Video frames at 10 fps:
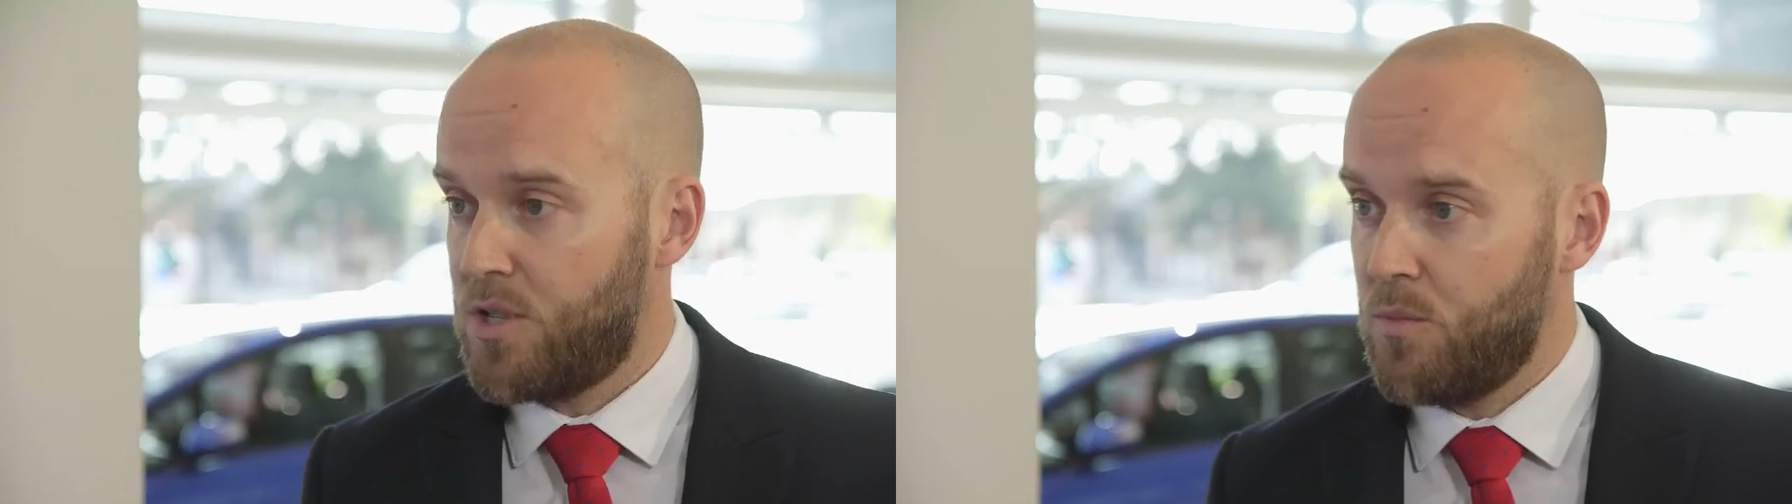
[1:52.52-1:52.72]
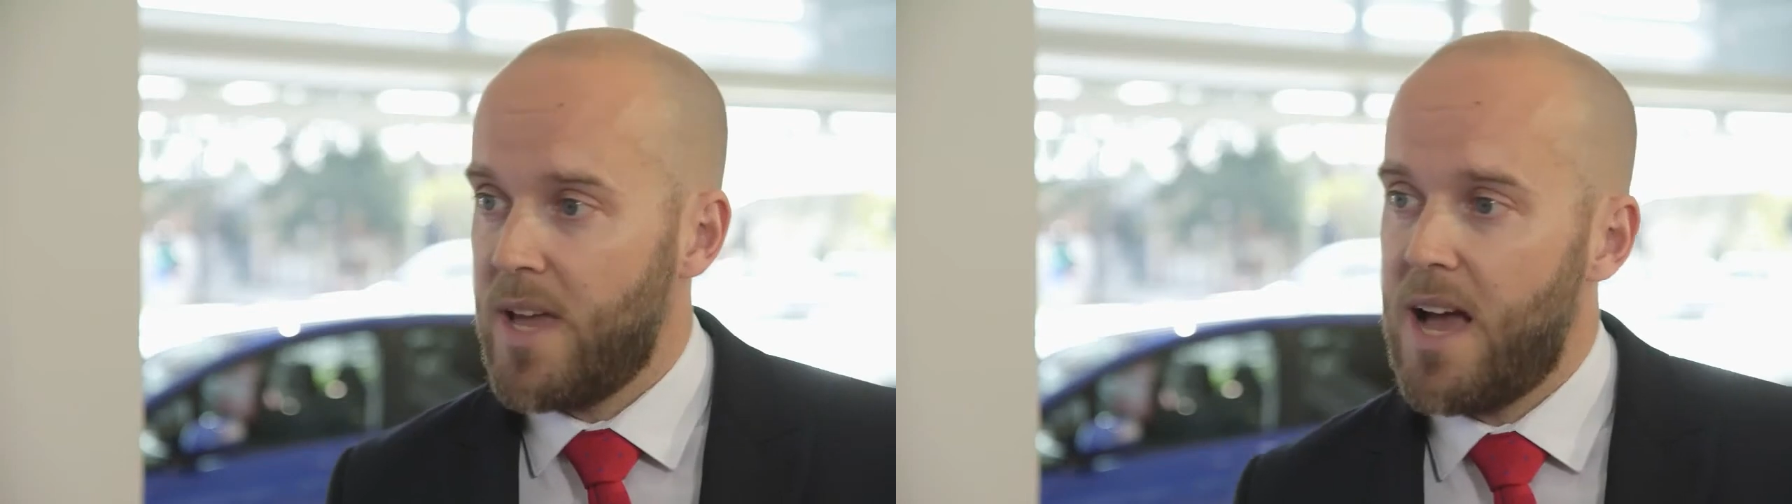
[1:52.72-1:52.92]

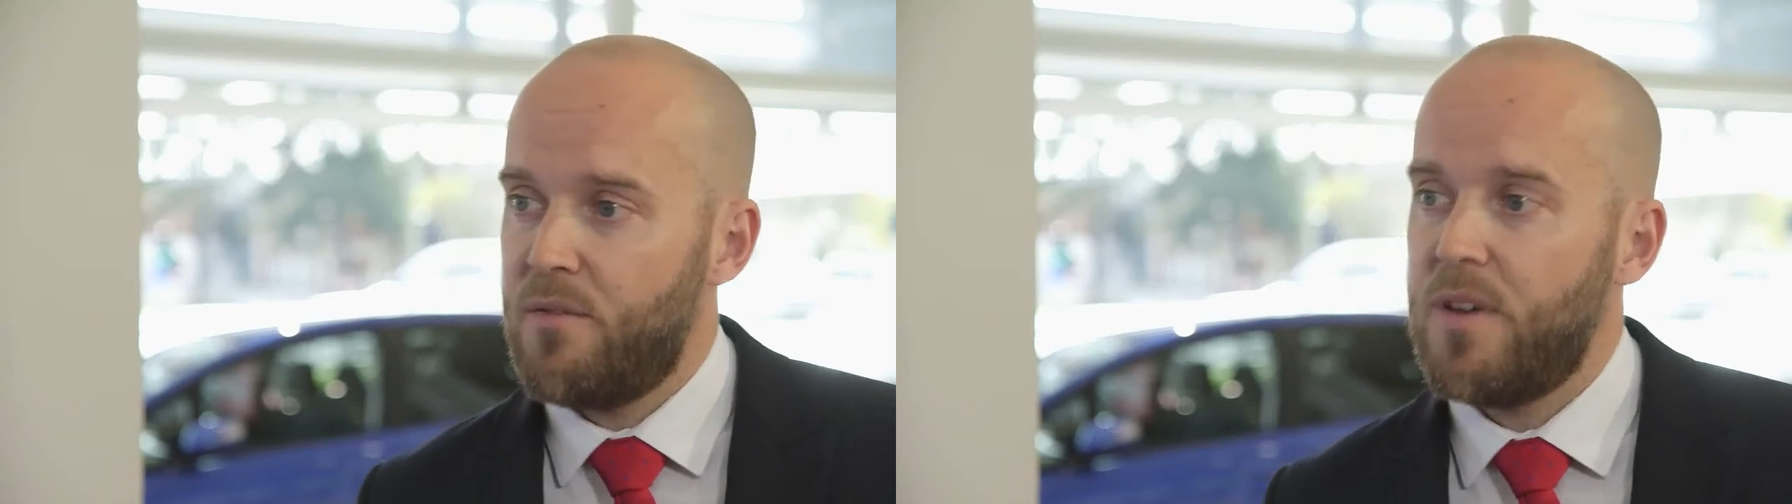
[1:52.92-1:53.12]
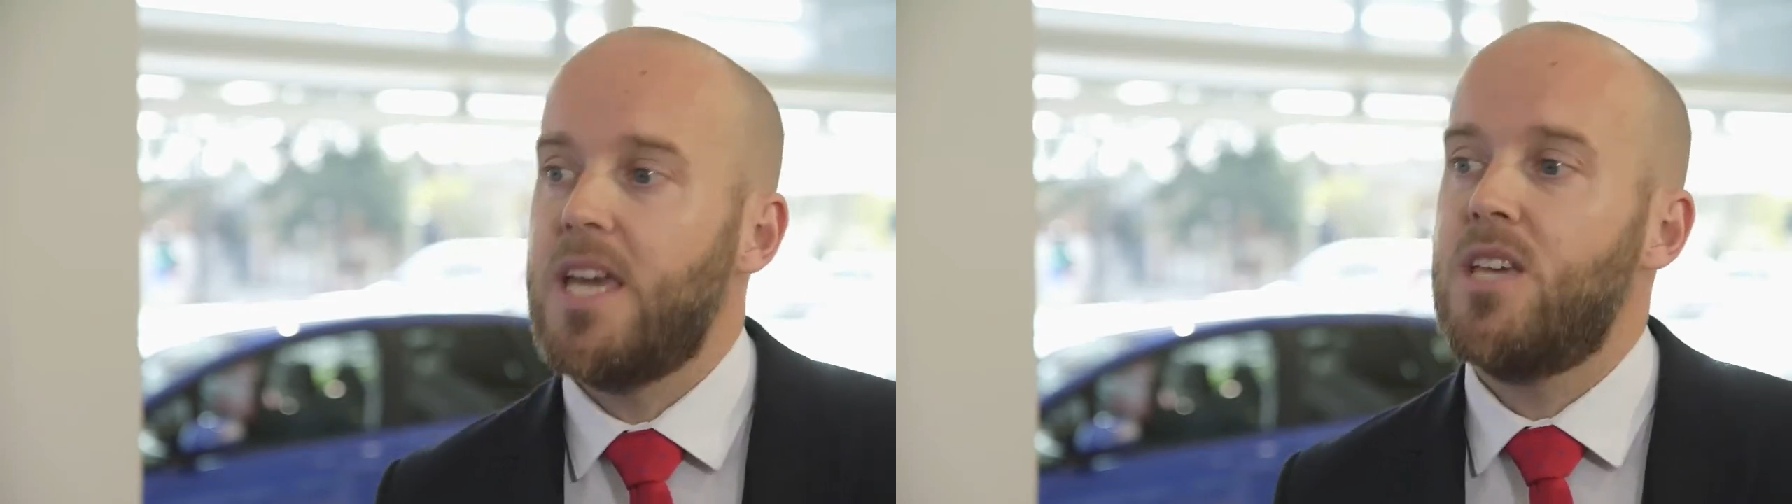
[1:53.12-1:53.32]
option we
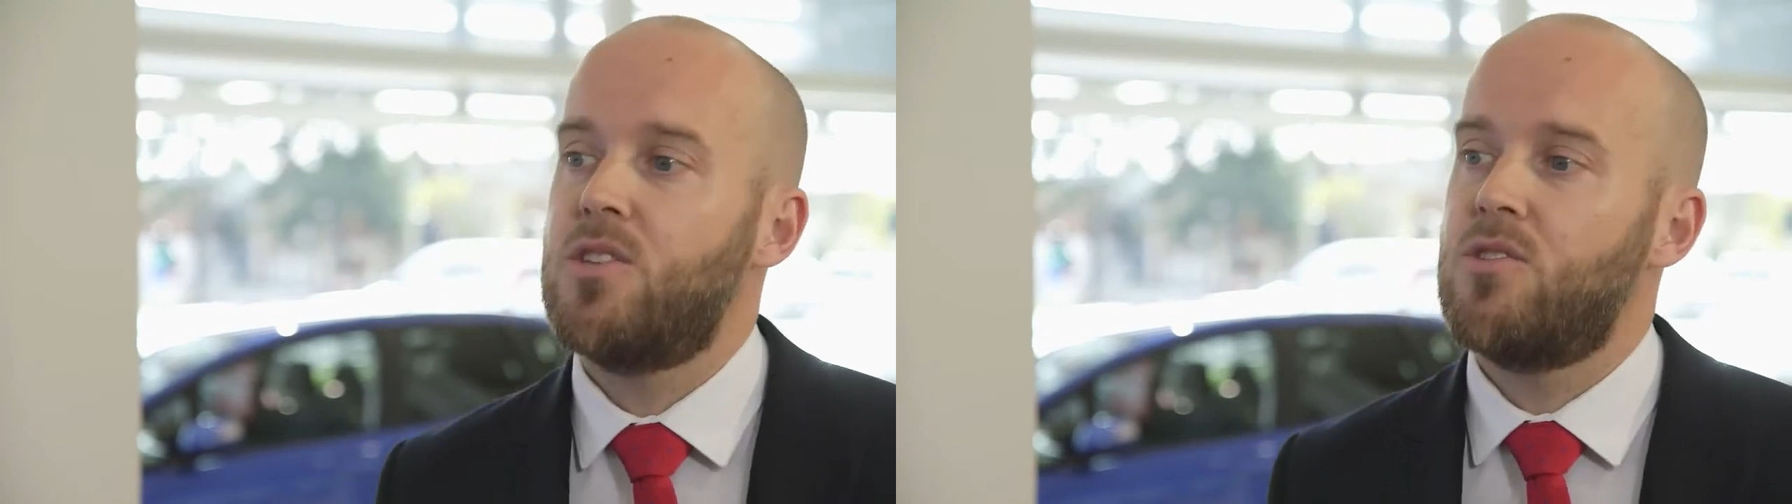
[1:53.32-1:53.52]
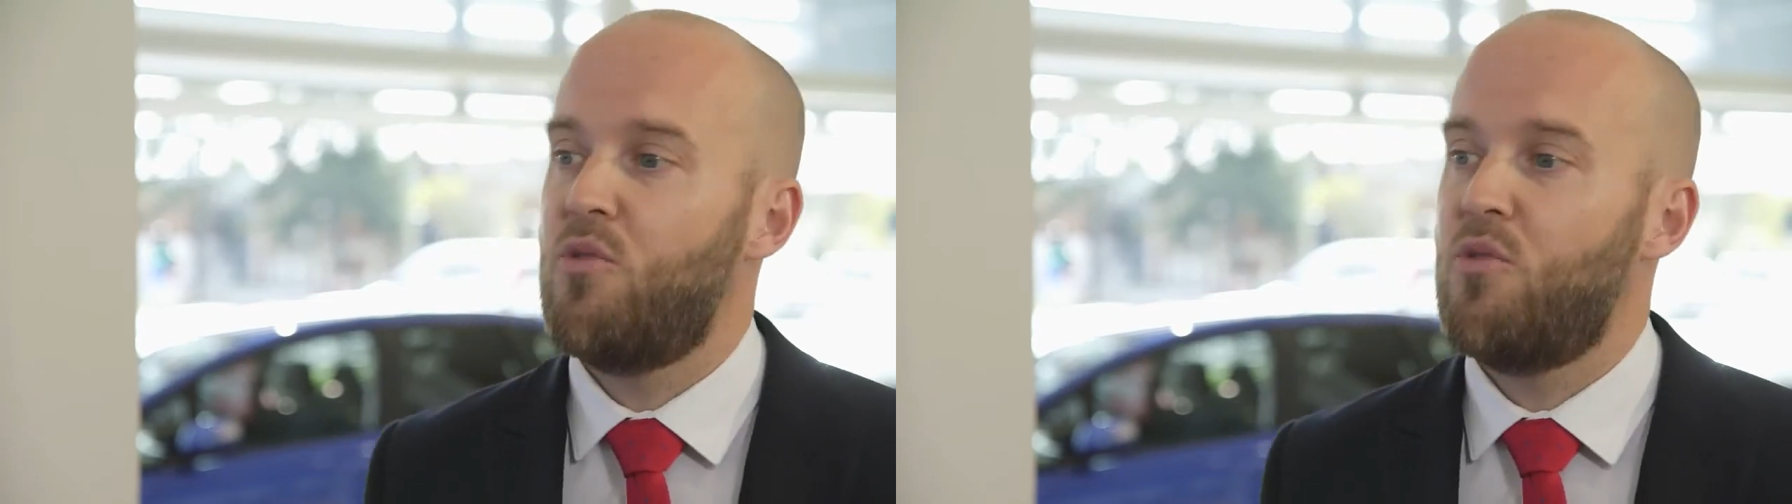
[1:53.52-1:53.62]
have is